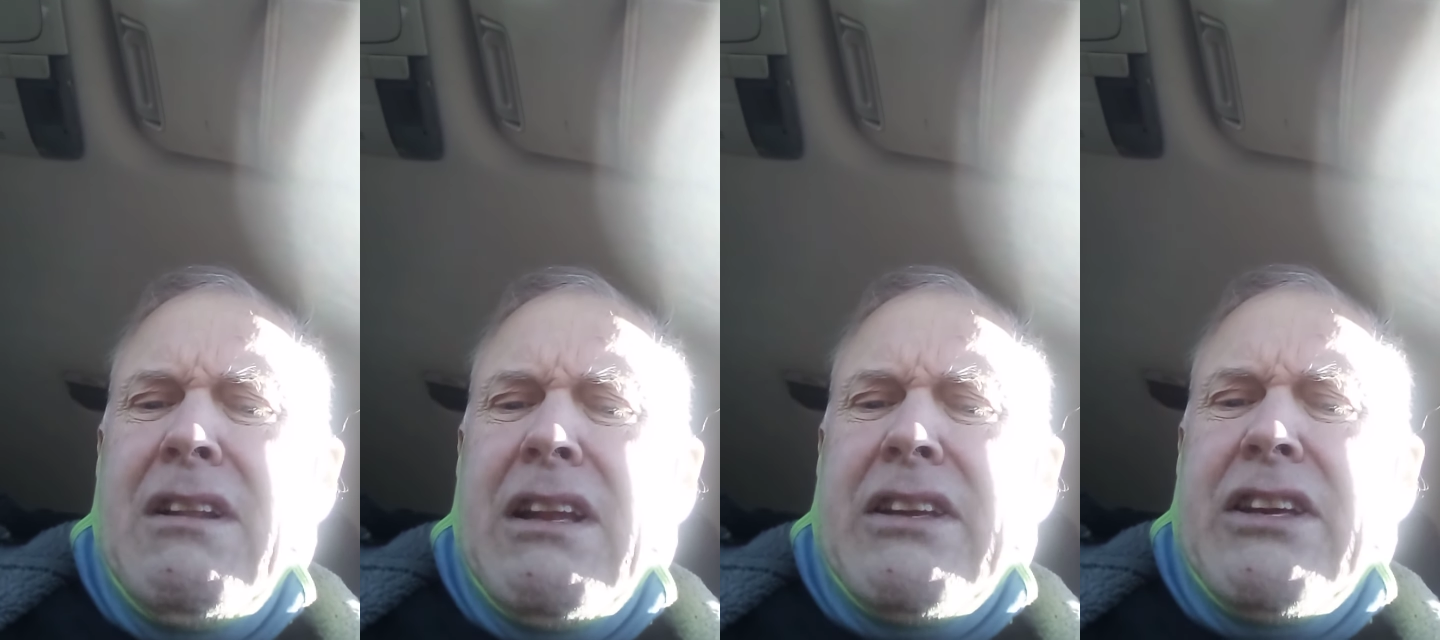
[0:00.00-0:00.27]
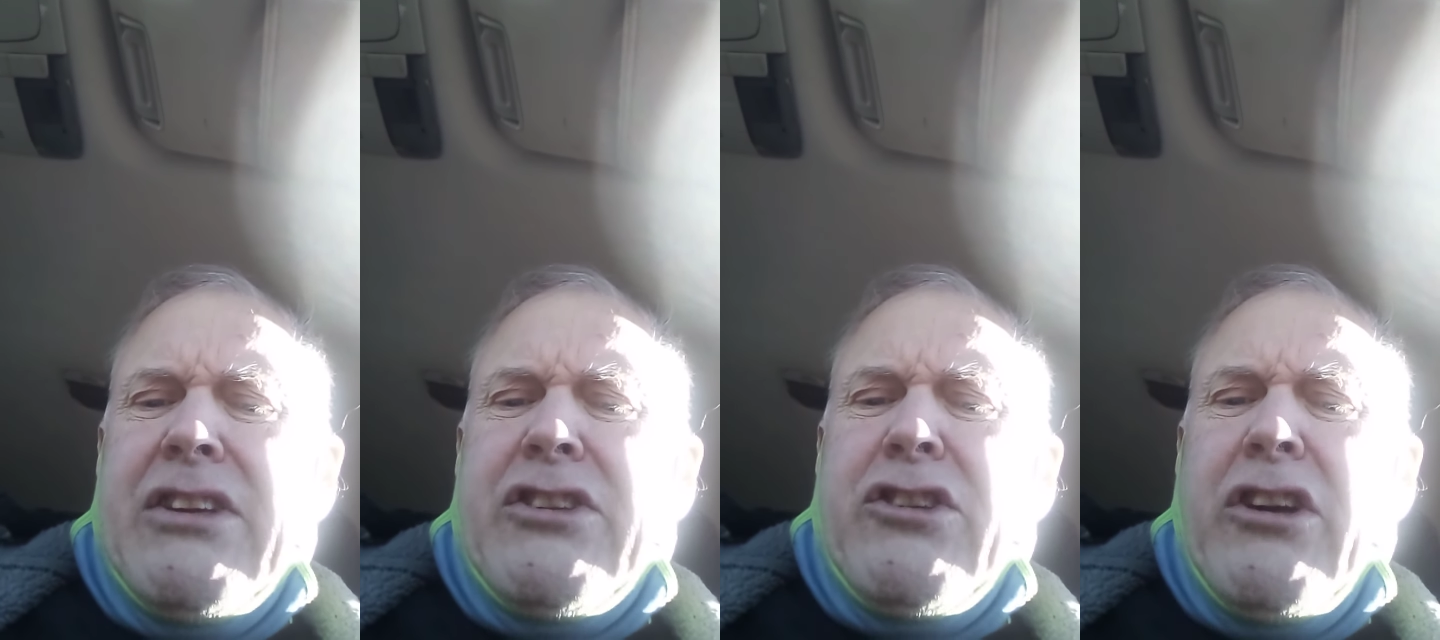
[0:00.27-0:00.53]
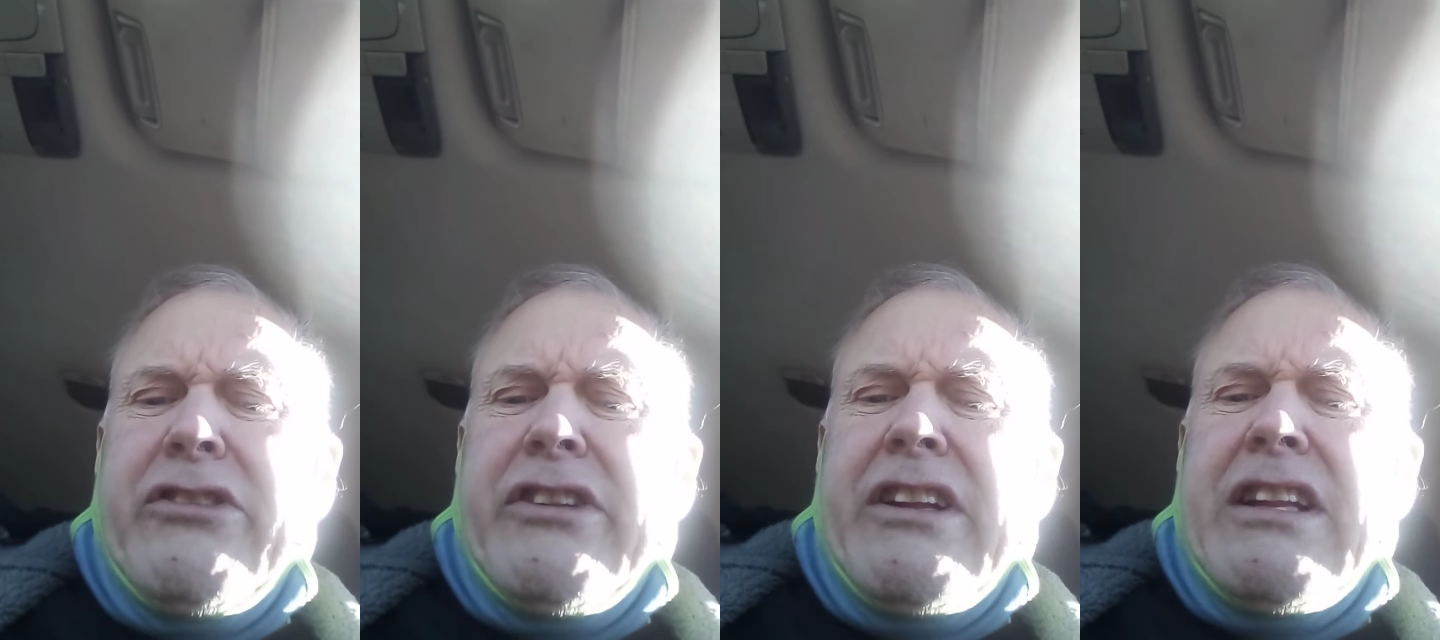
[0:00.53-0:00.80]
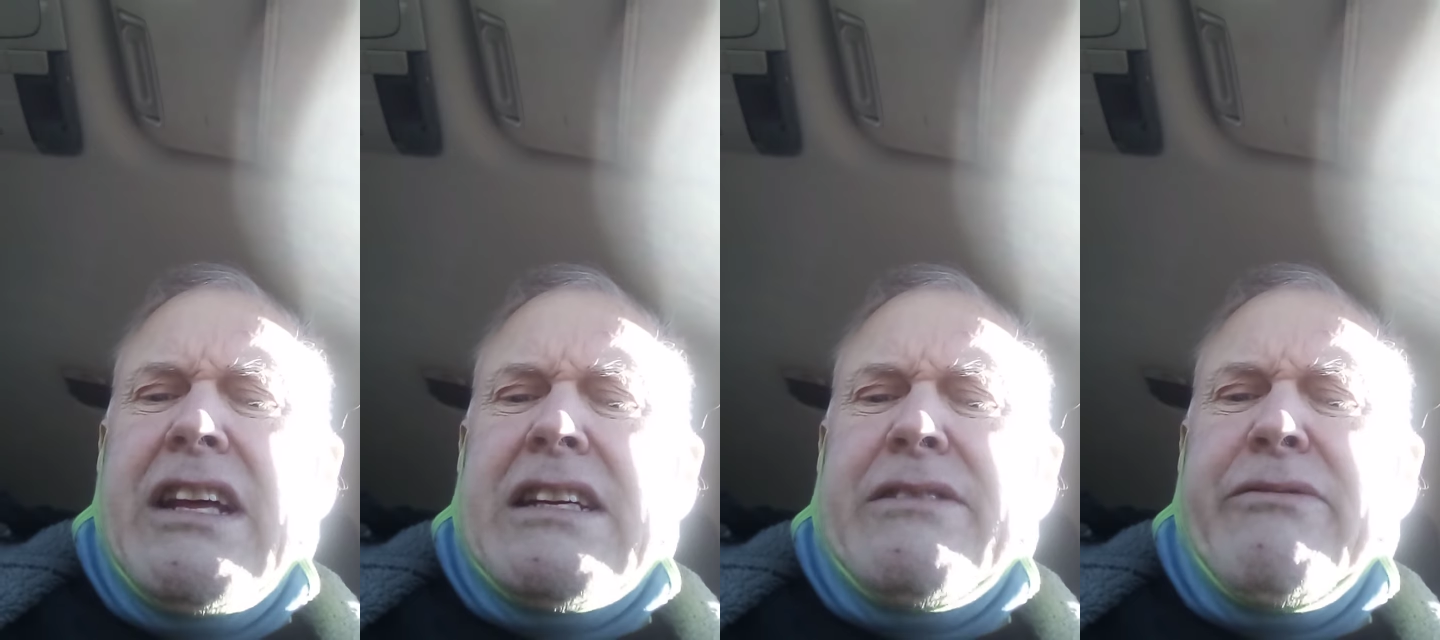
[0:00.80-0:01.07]
you saw in the
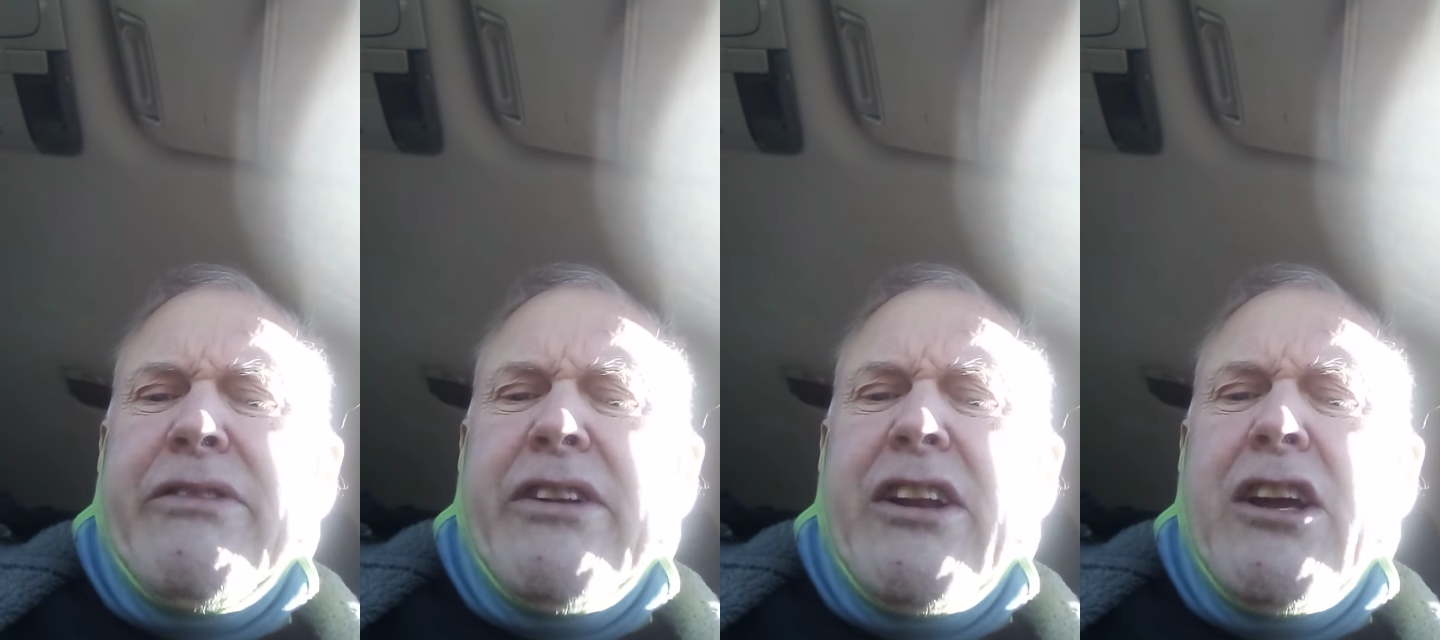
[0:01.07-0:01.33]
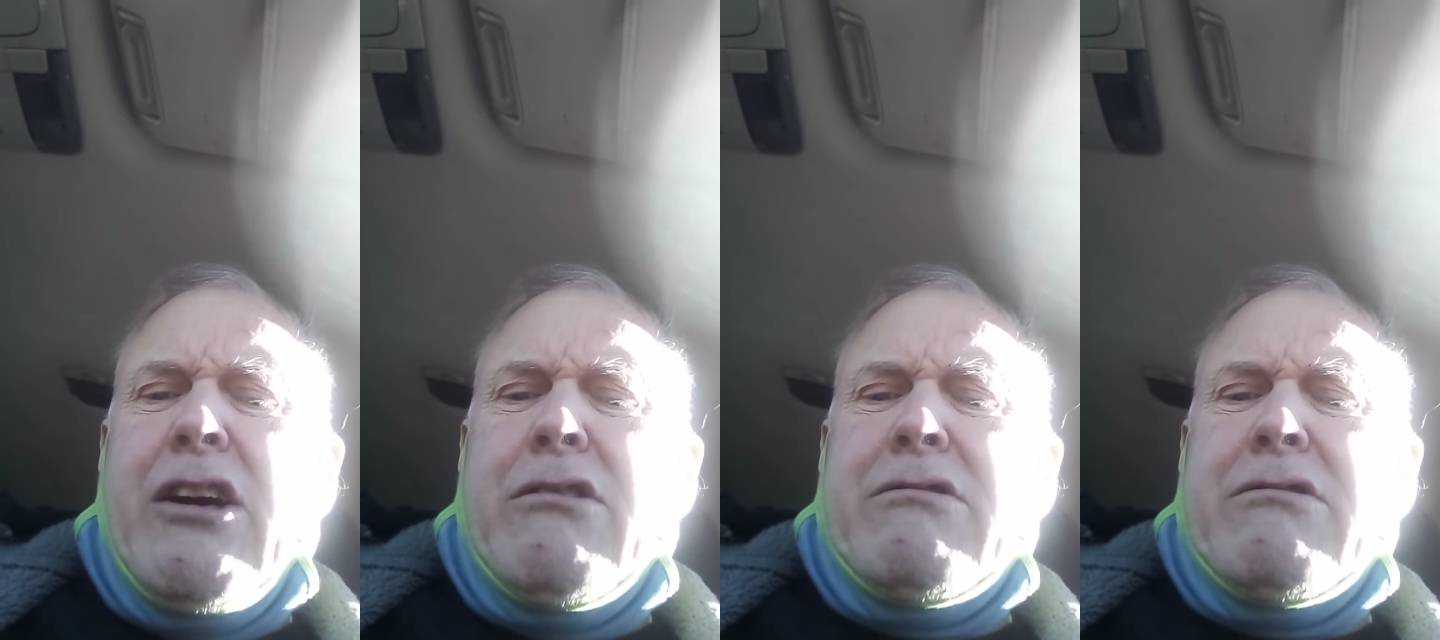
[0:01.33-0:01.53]
last video,